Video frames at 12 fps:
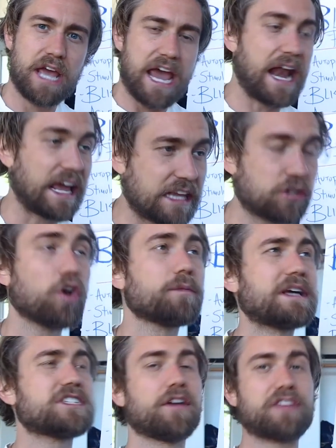And I told
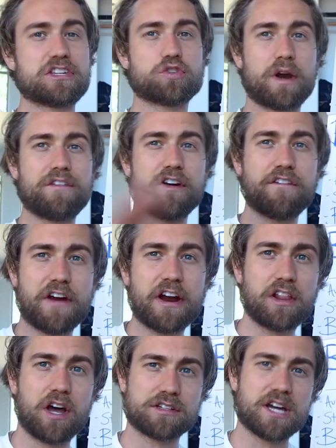myself that story for a
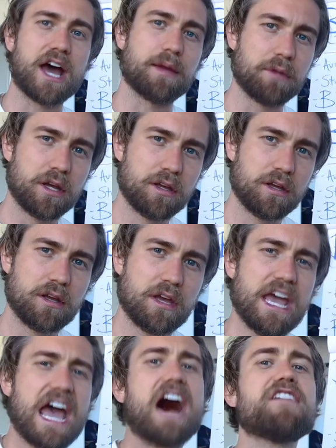very long time.
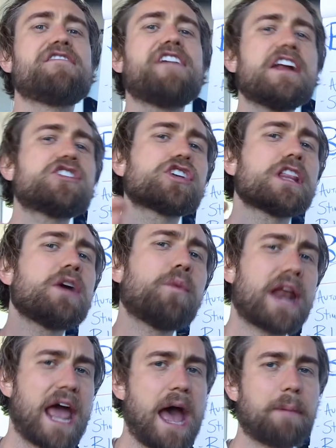Eventually
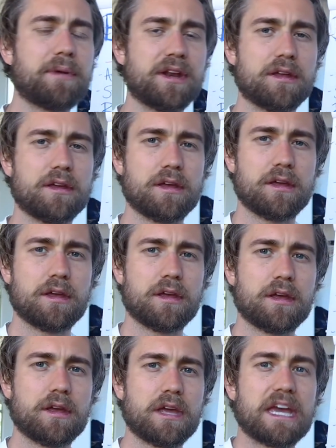what happened
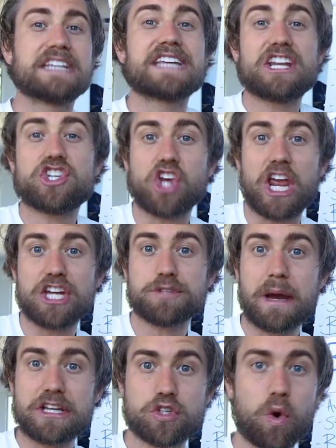is I
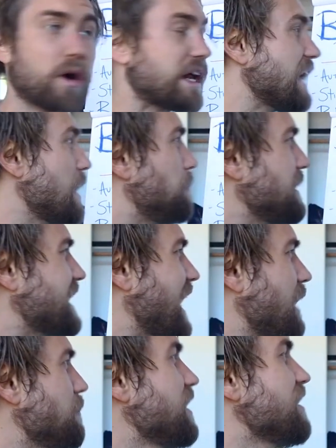changed my story. It
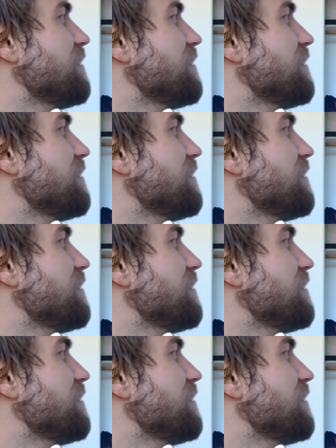became